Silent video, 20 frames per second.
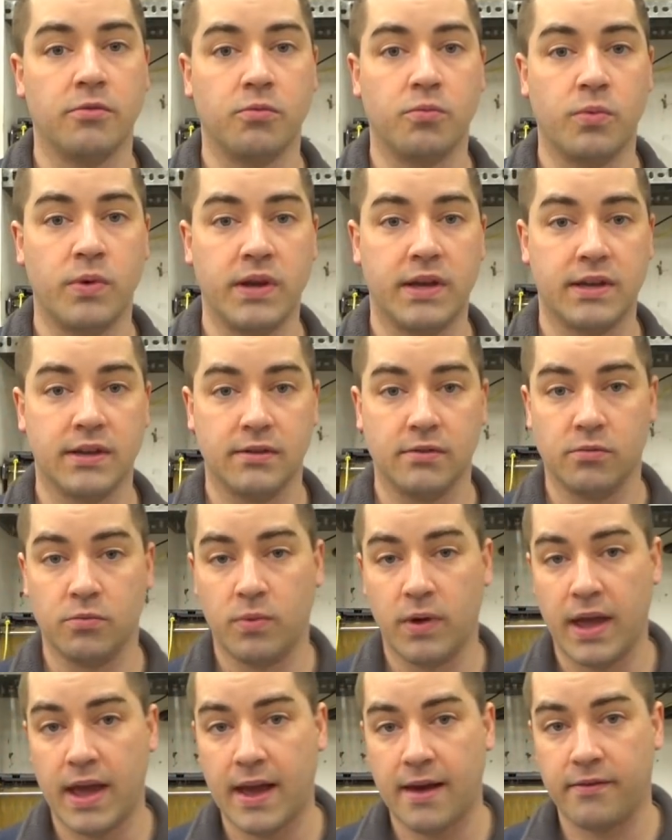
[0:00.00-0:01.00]

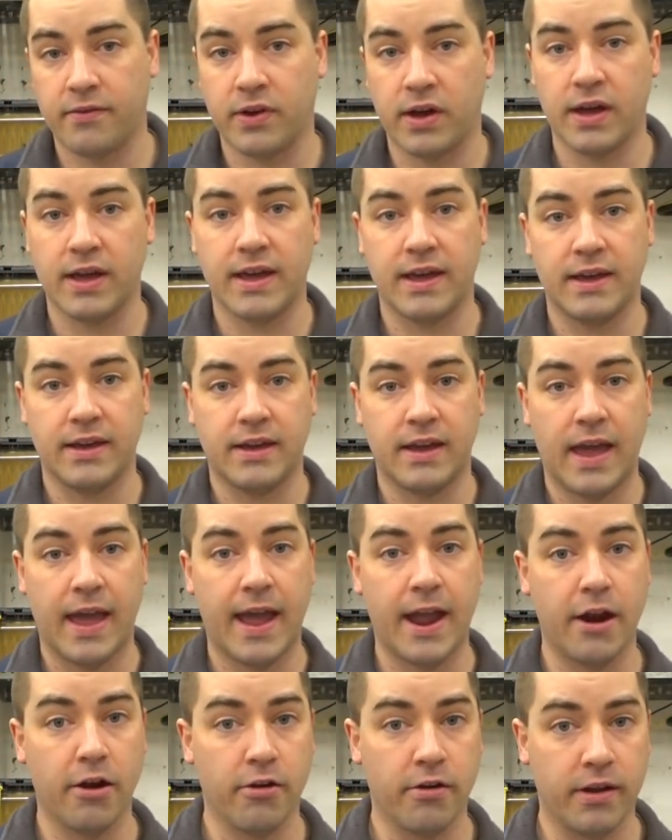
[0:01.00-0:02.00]
we have a
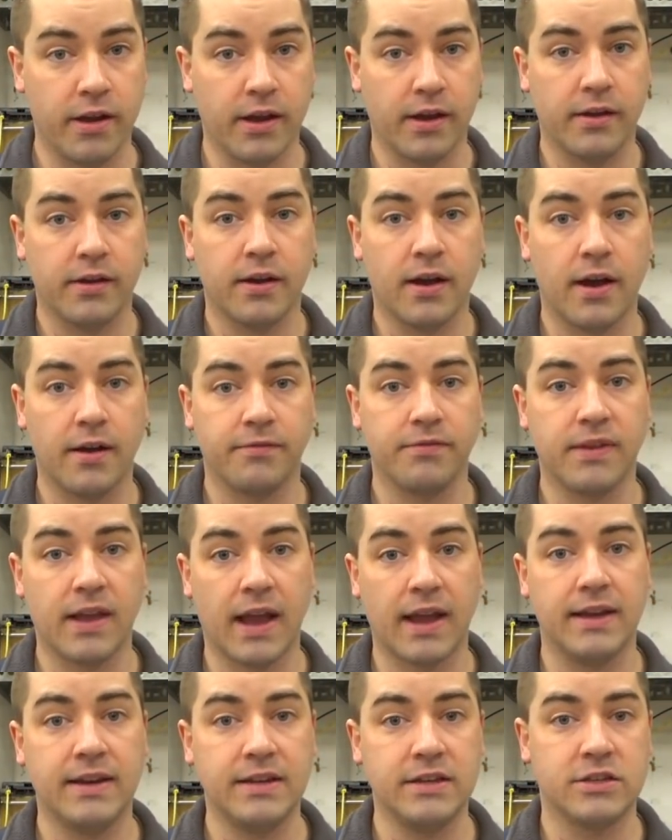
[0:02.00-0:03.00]
area of
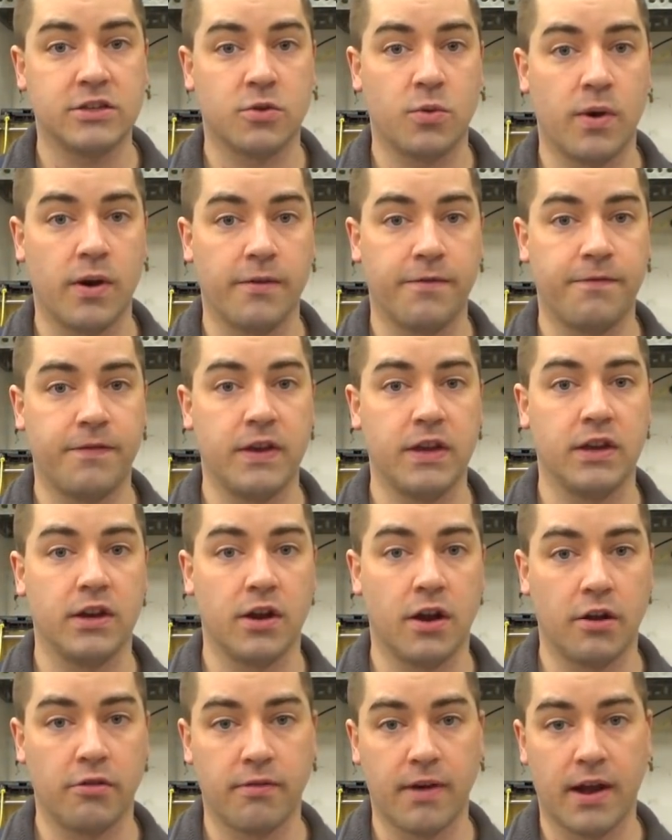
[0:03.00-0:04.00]
90 square feet
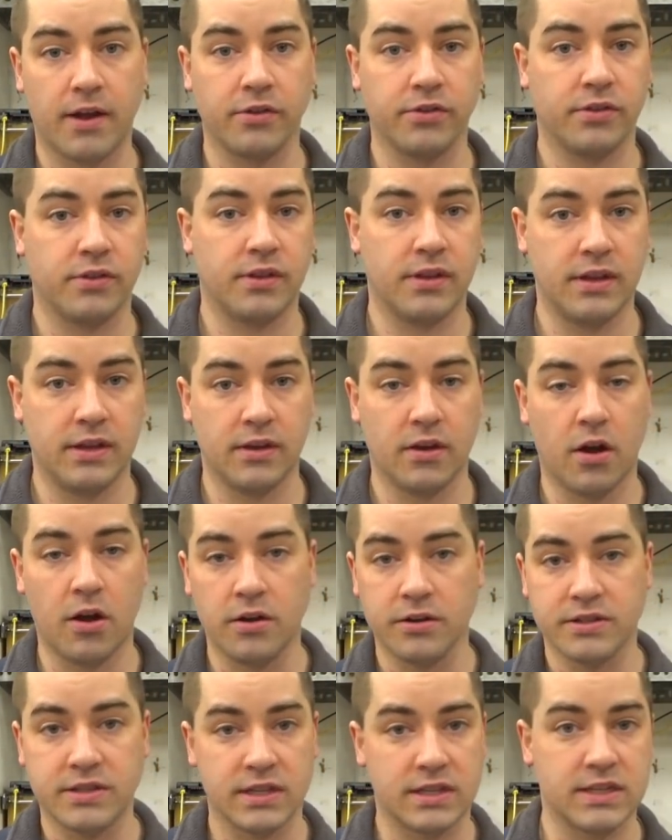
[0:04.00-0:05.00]
around the
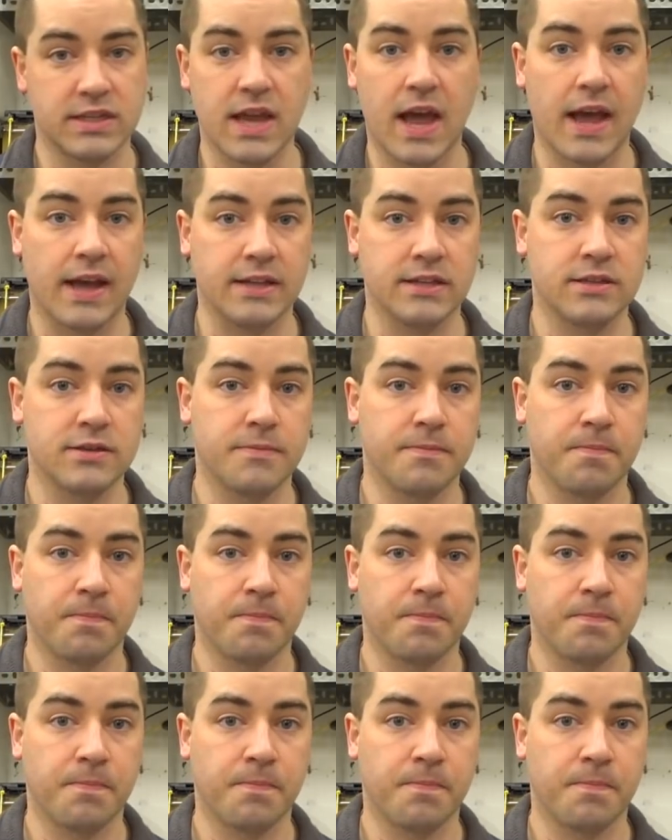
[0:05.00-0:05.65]
all six sides.